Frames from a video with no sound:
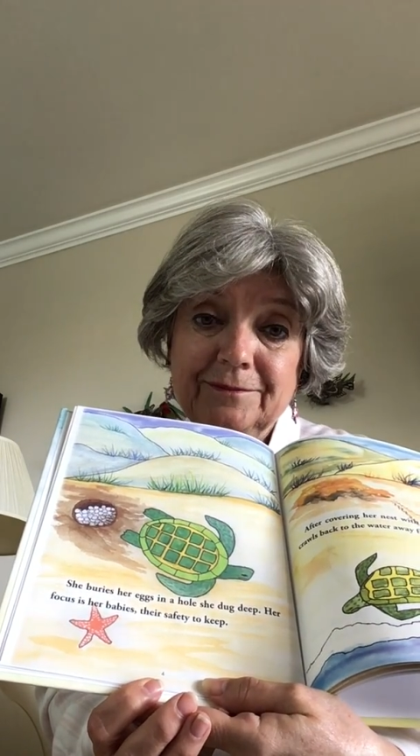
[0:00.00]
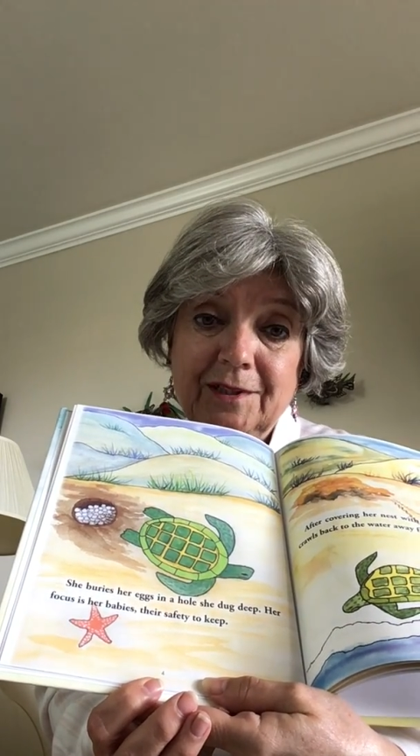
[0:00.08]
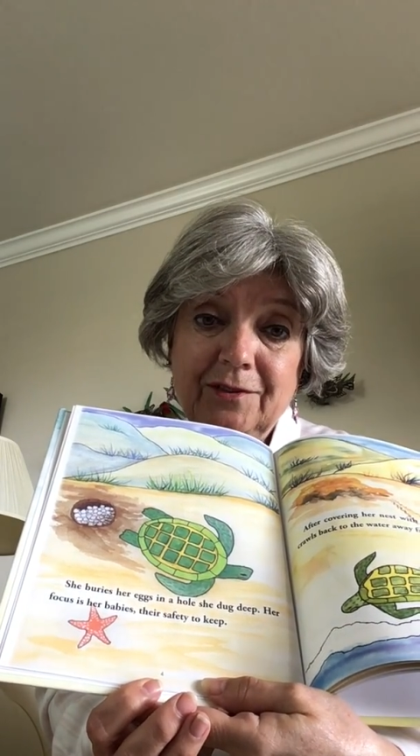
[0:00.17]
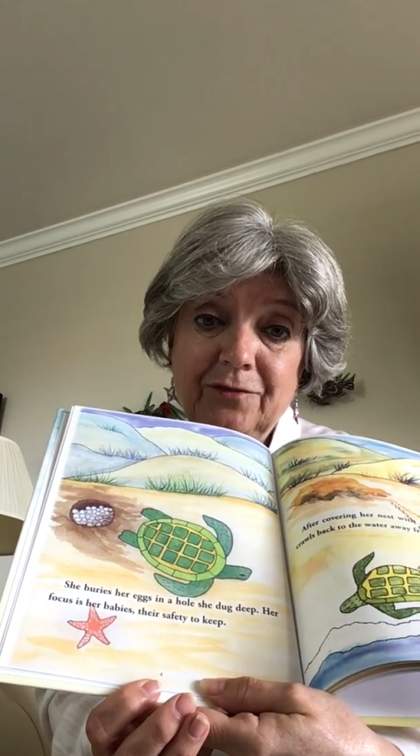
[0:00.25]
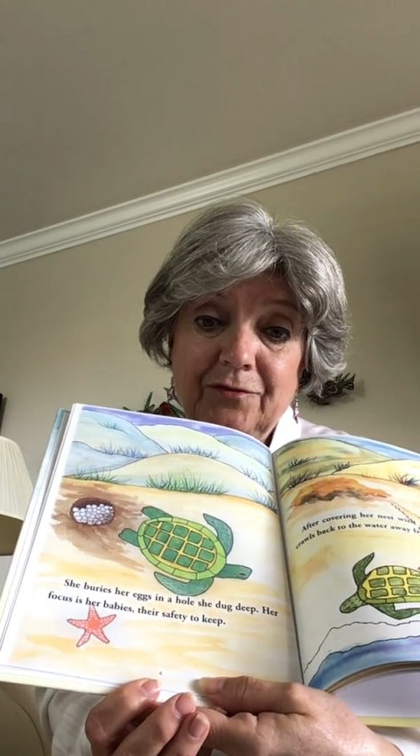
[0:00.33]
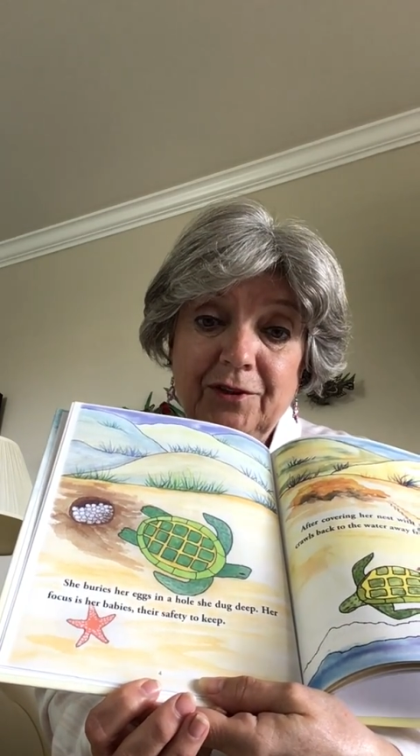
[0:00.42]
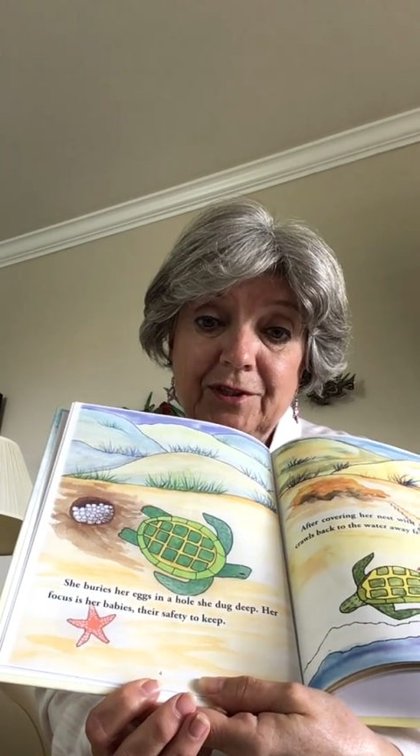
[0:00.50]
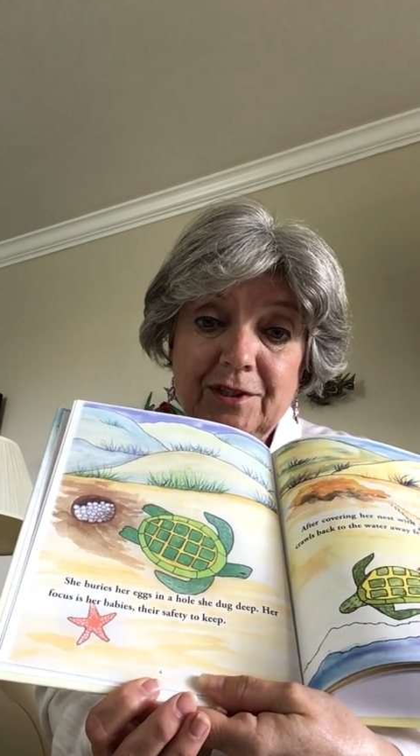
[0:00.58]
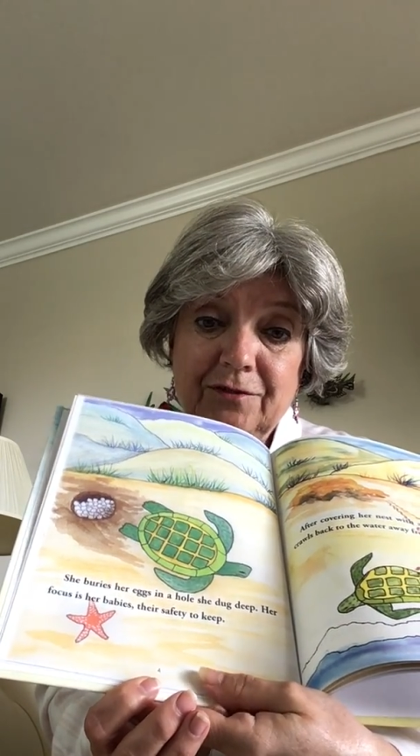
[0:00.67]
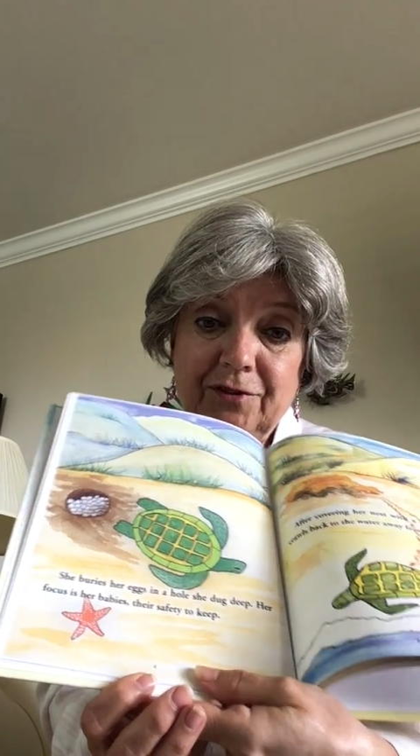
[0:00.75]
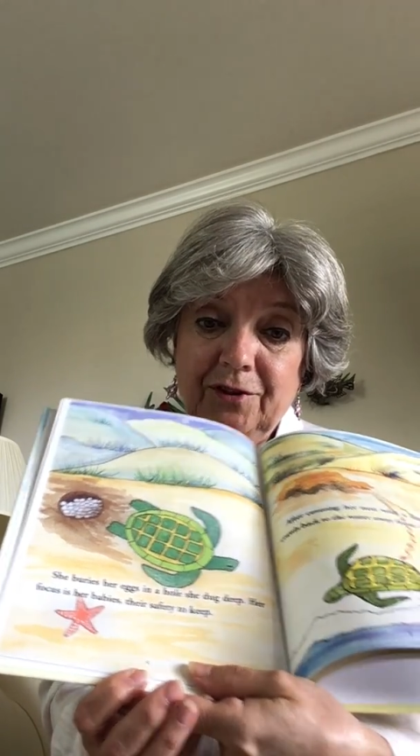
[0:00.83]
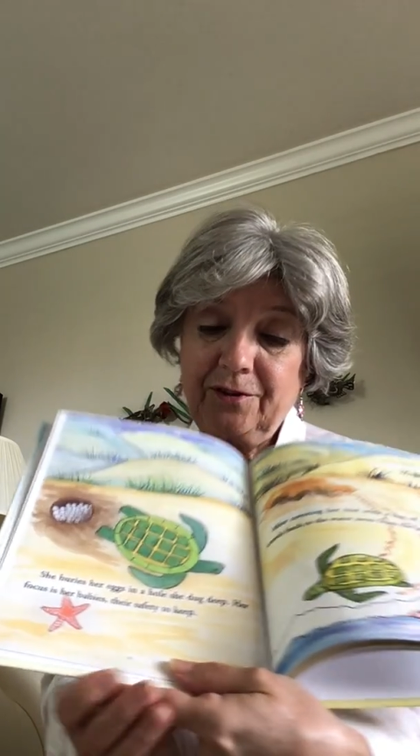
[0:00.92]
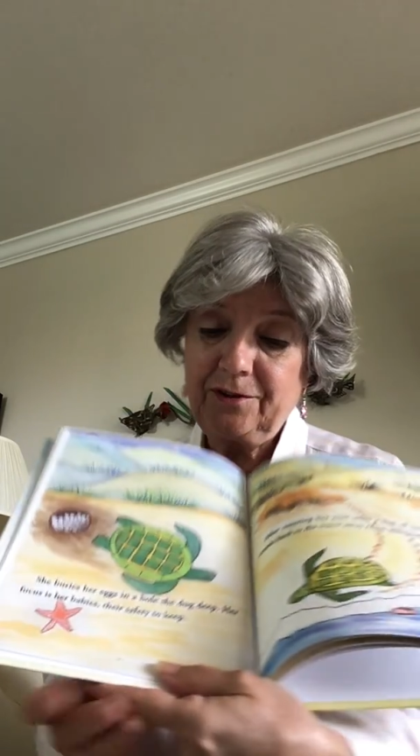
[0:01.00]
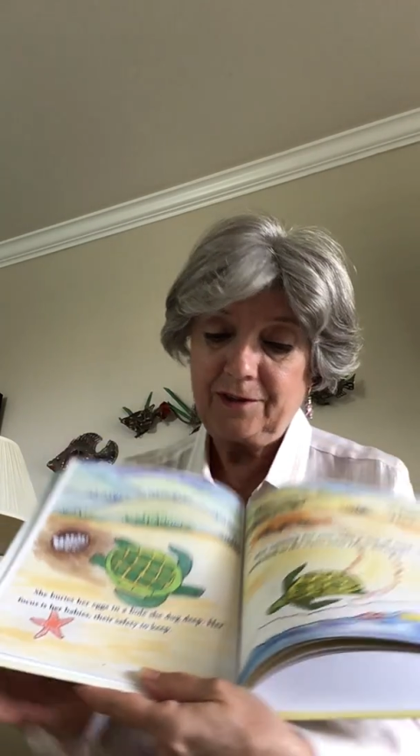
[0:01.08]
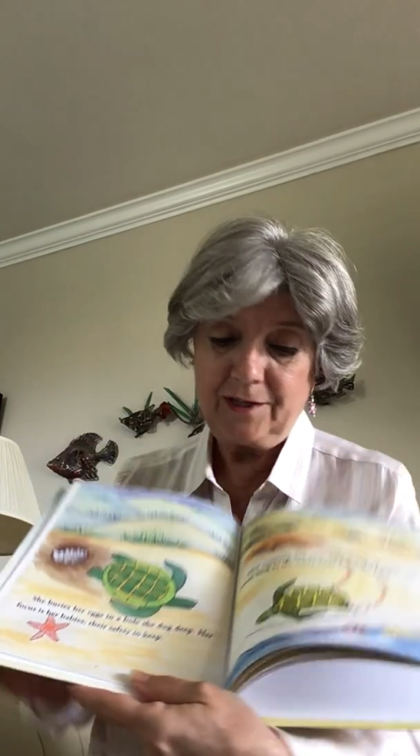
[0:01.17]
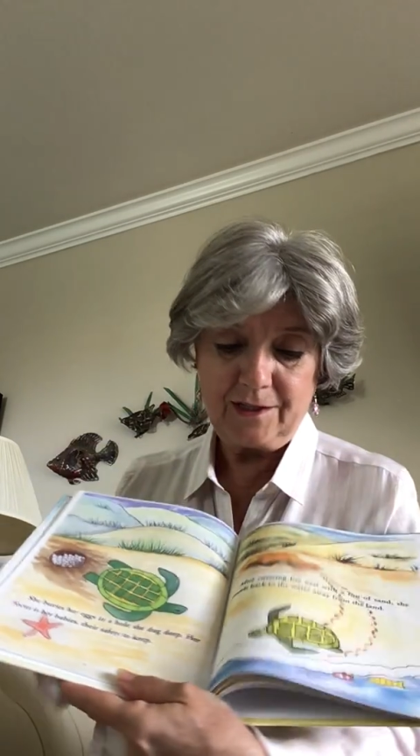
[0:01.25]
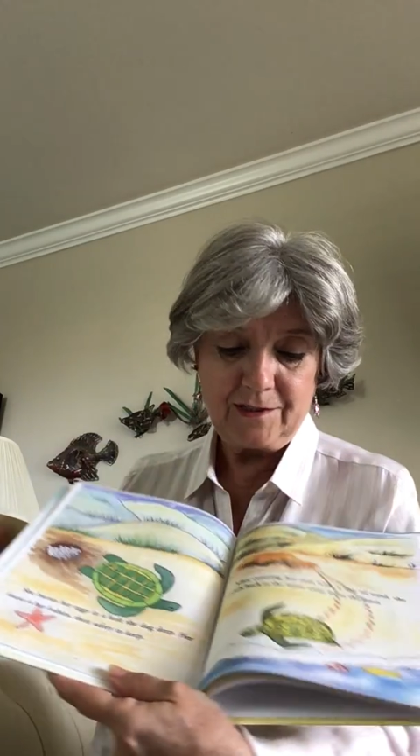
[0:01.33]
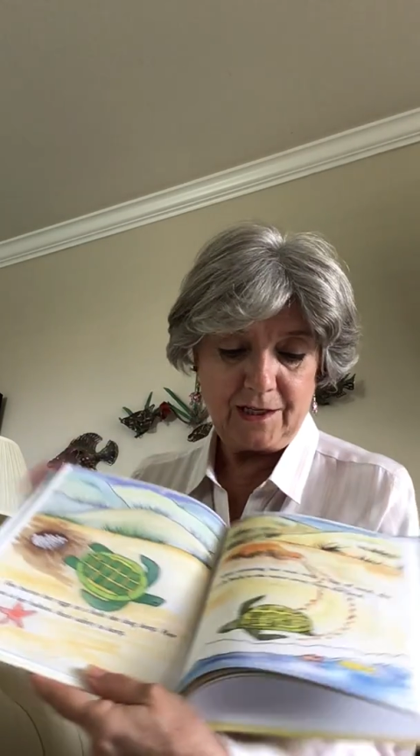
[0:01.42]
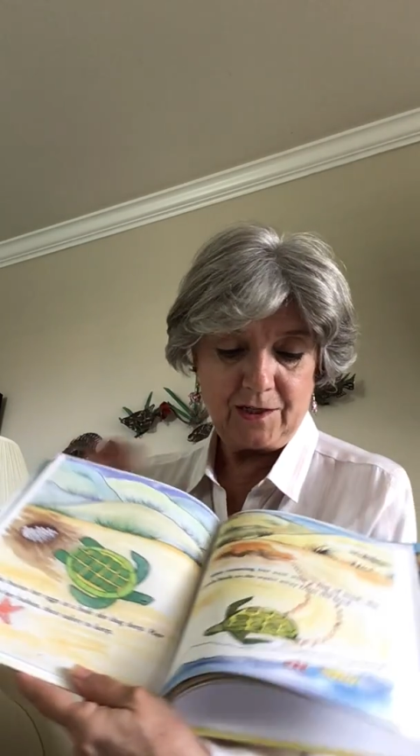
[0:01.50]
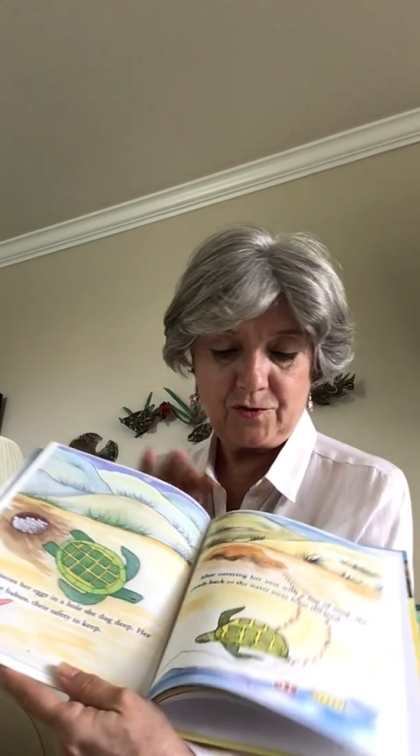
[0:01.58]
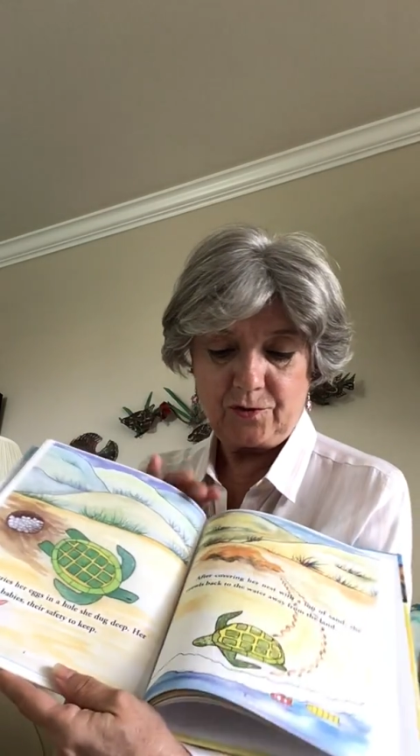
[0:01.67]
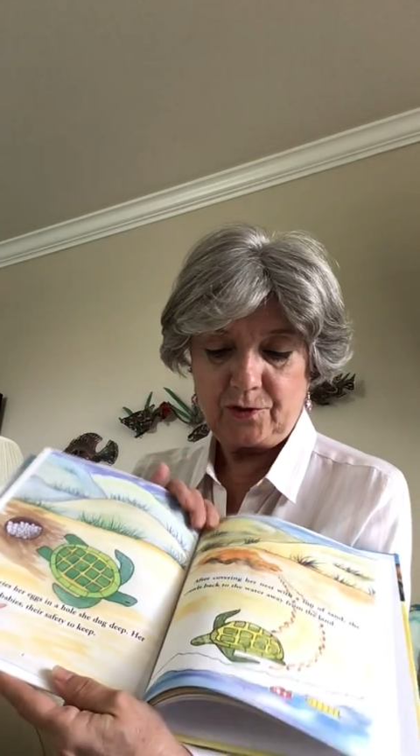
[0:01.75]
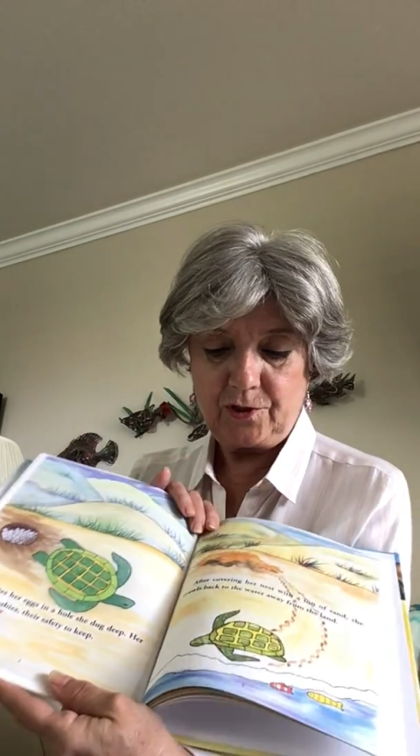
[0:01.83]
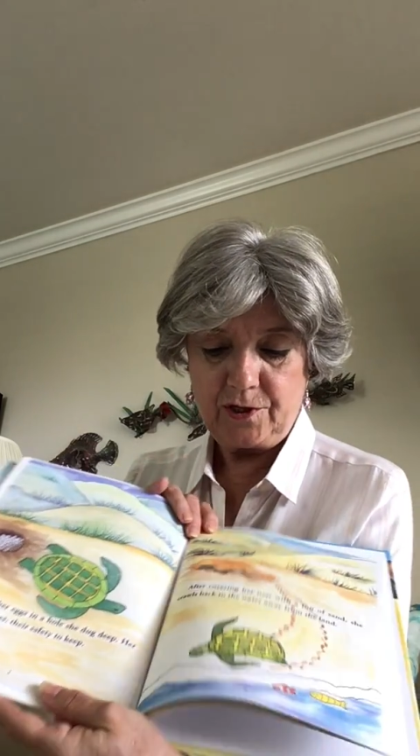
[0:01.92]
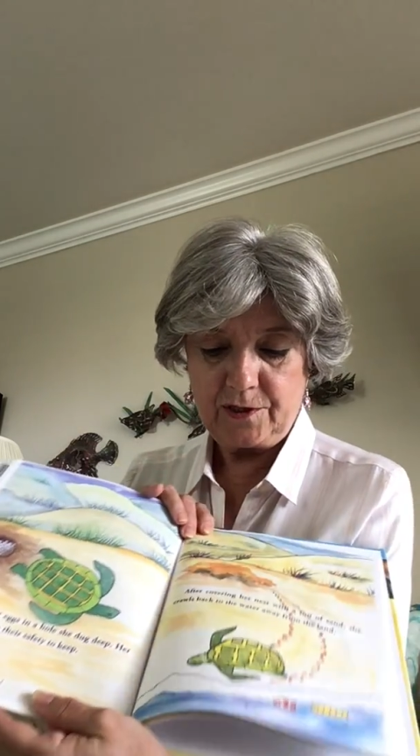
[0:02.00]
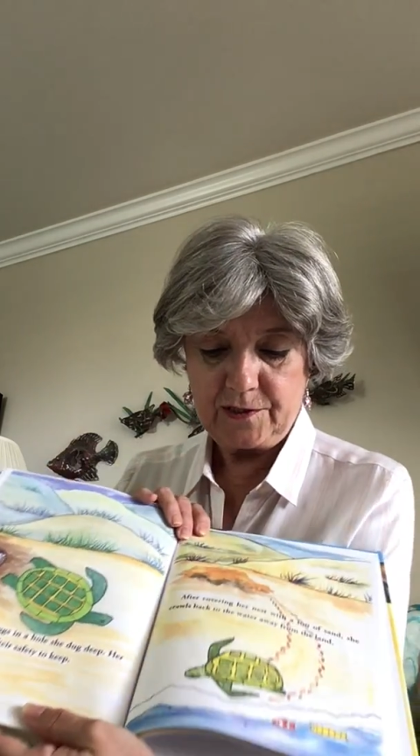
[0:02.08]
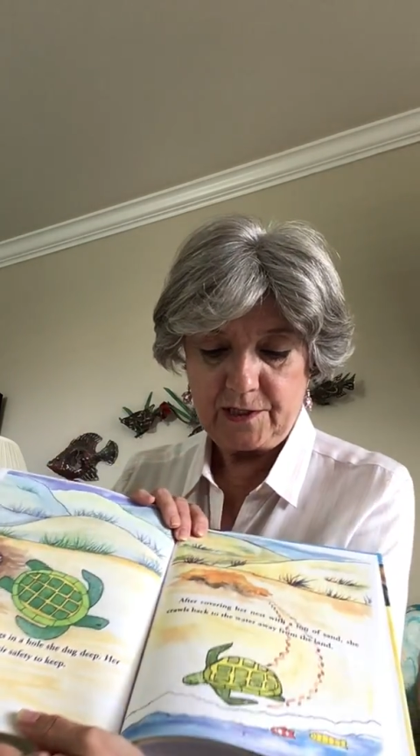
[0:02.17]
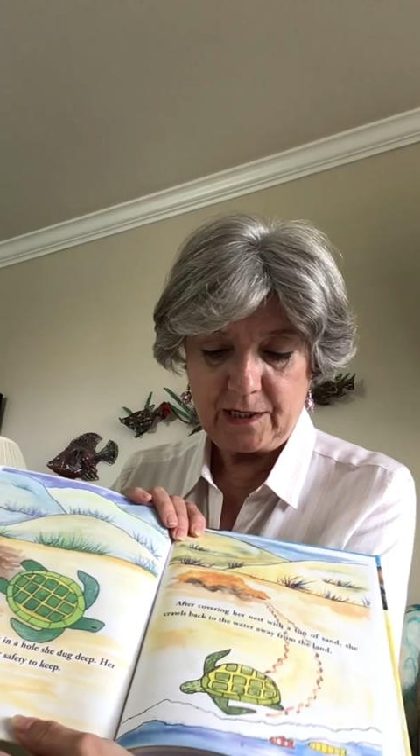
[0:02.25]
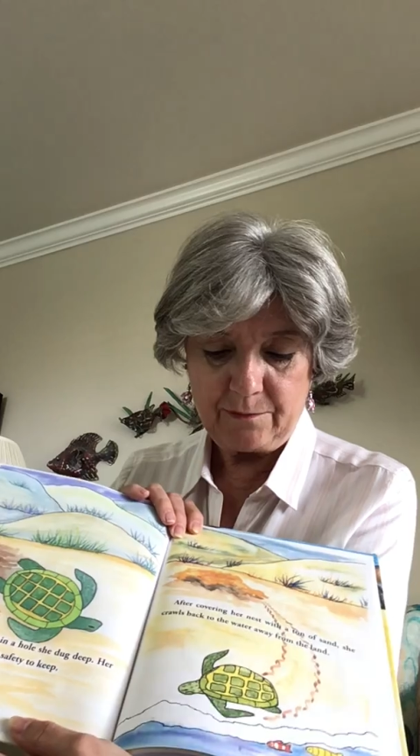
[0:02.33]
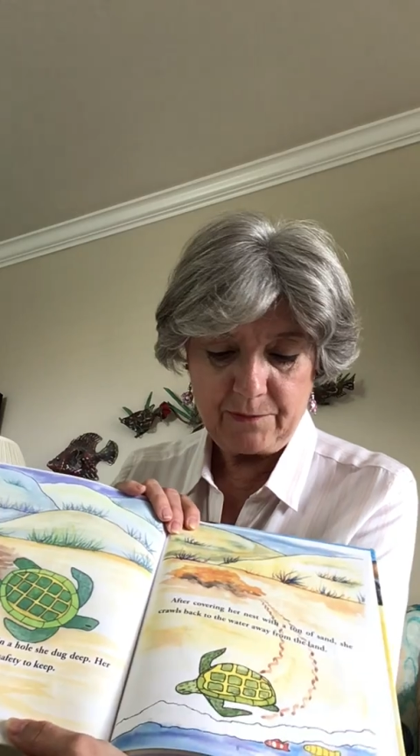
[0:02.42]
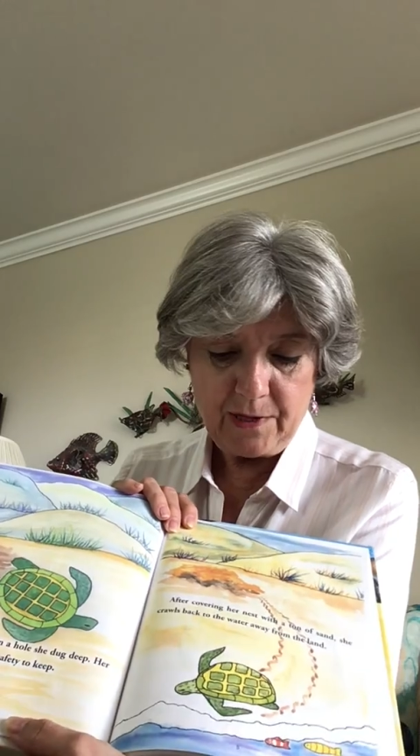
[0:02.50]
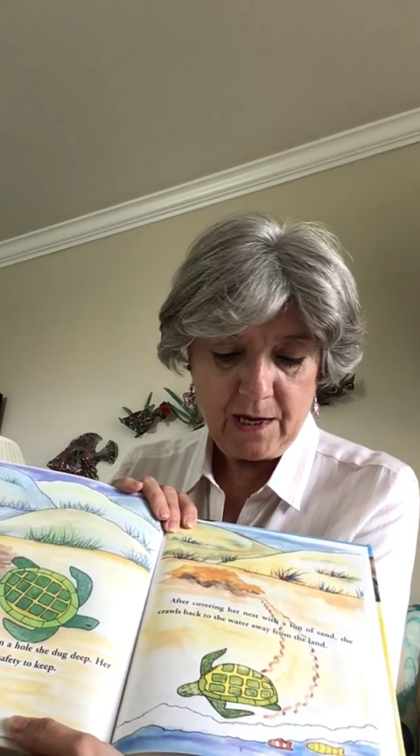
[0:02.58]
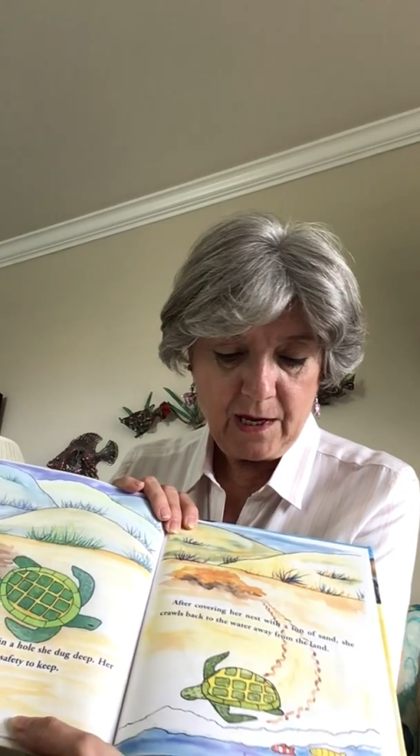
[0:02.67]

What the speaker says: it's a very difficult thing, takes her a long time.